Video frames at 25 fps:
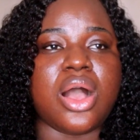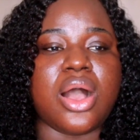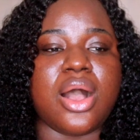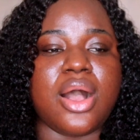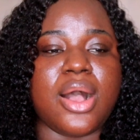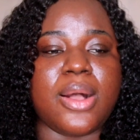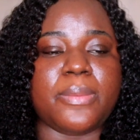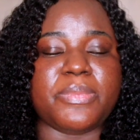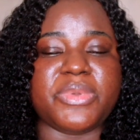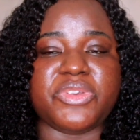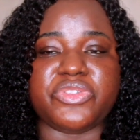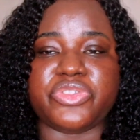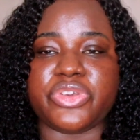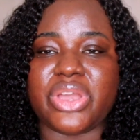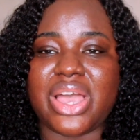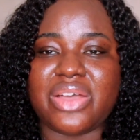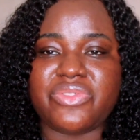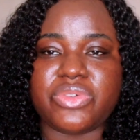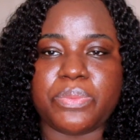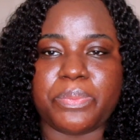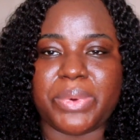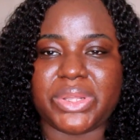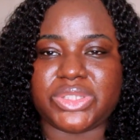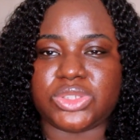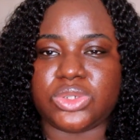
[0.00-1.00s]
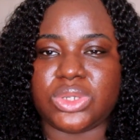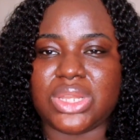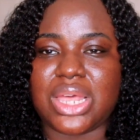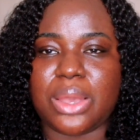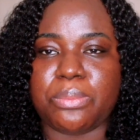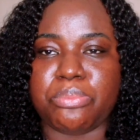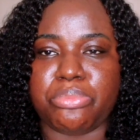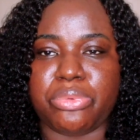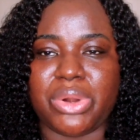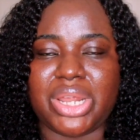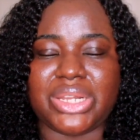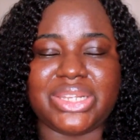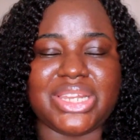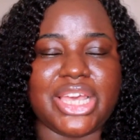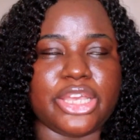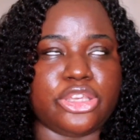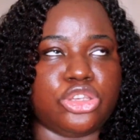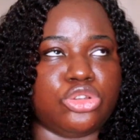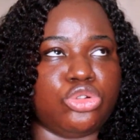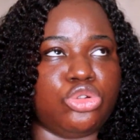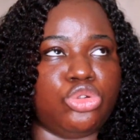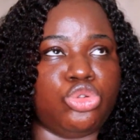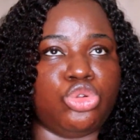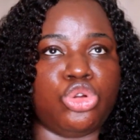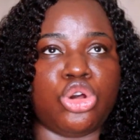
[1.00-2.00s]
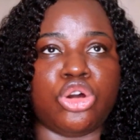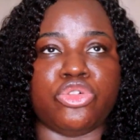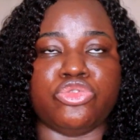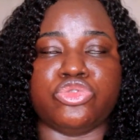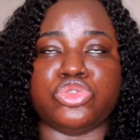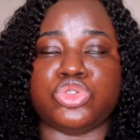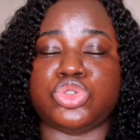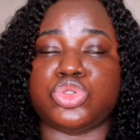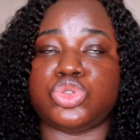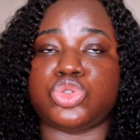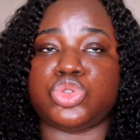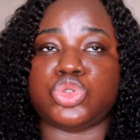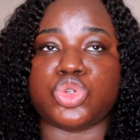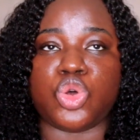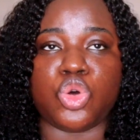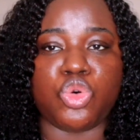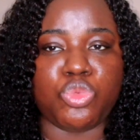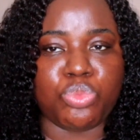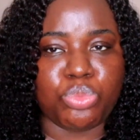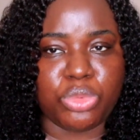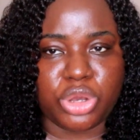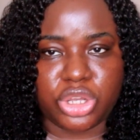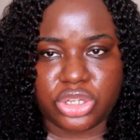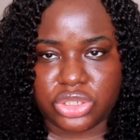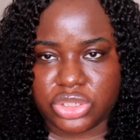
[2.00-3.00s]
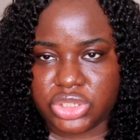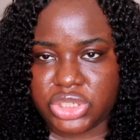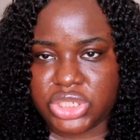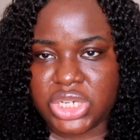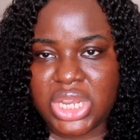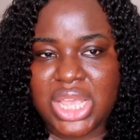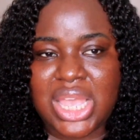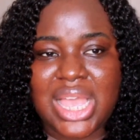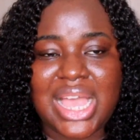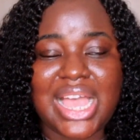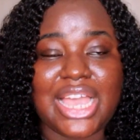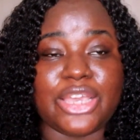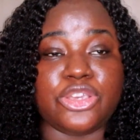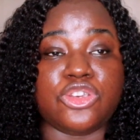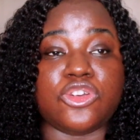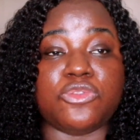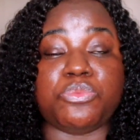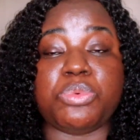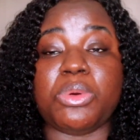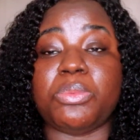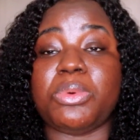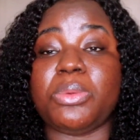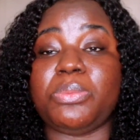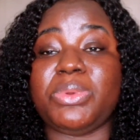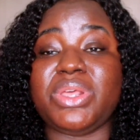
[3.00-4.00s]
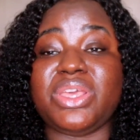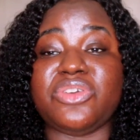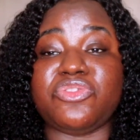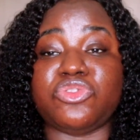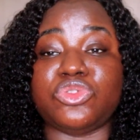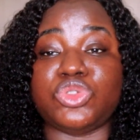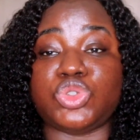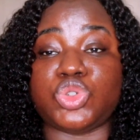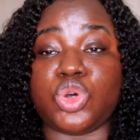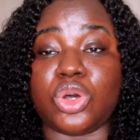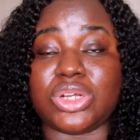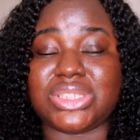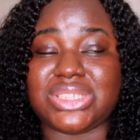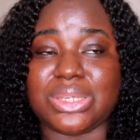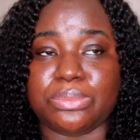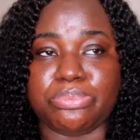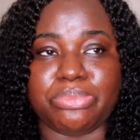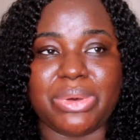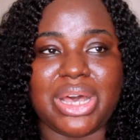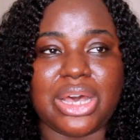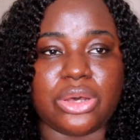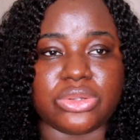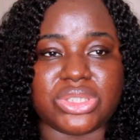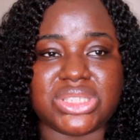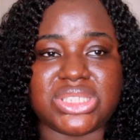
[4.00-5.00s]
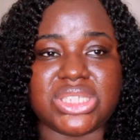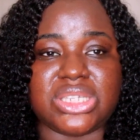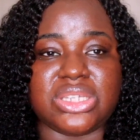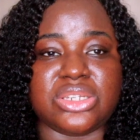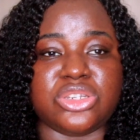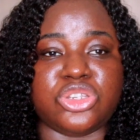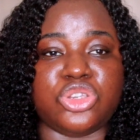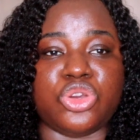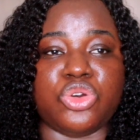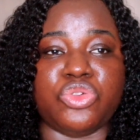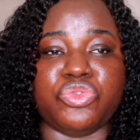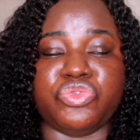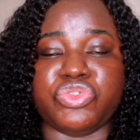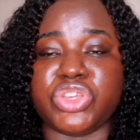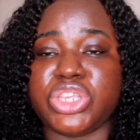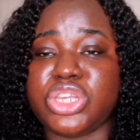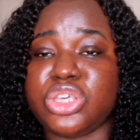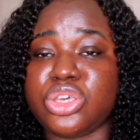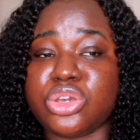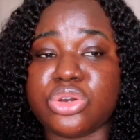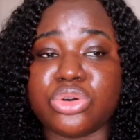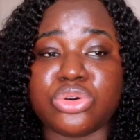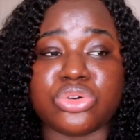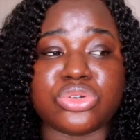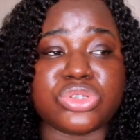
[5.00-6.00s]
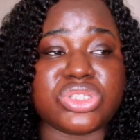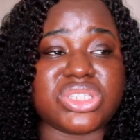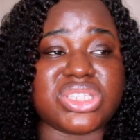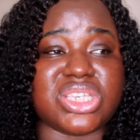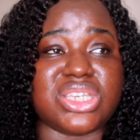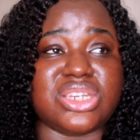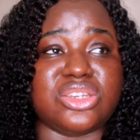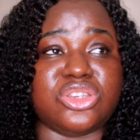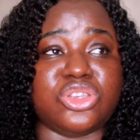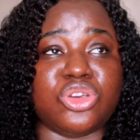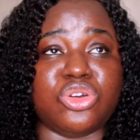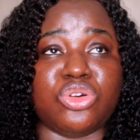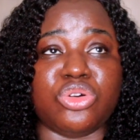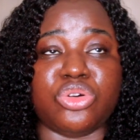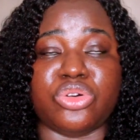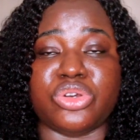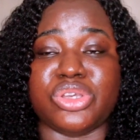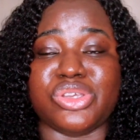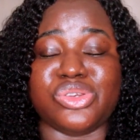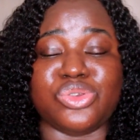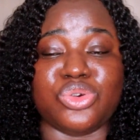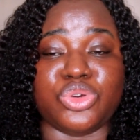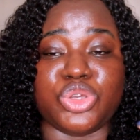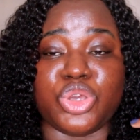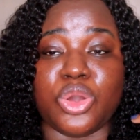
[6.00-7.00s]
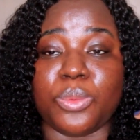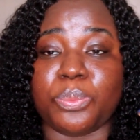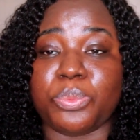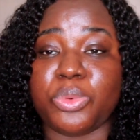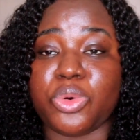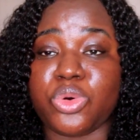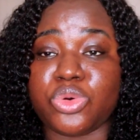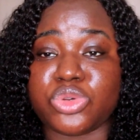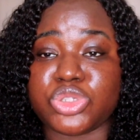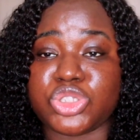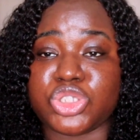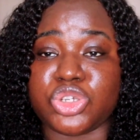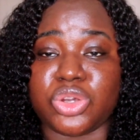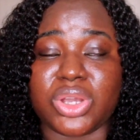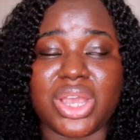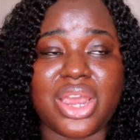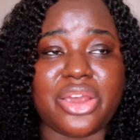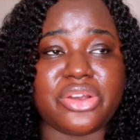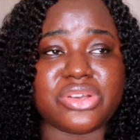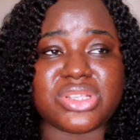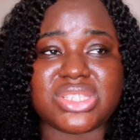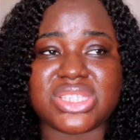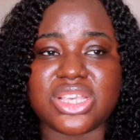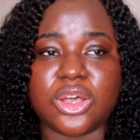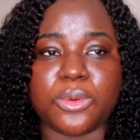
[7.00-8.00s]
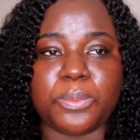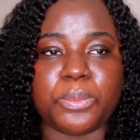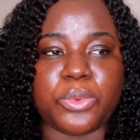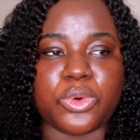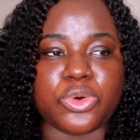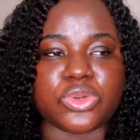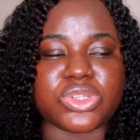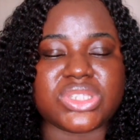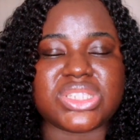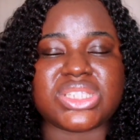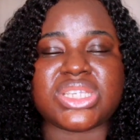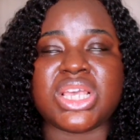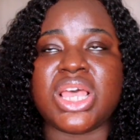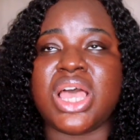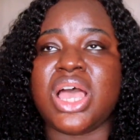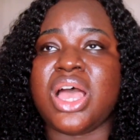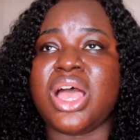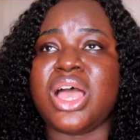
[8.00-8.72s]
um, if you have a particular brand that you love so much, and you probably even talked about in your videos, in your you know your posts, your carousel posts,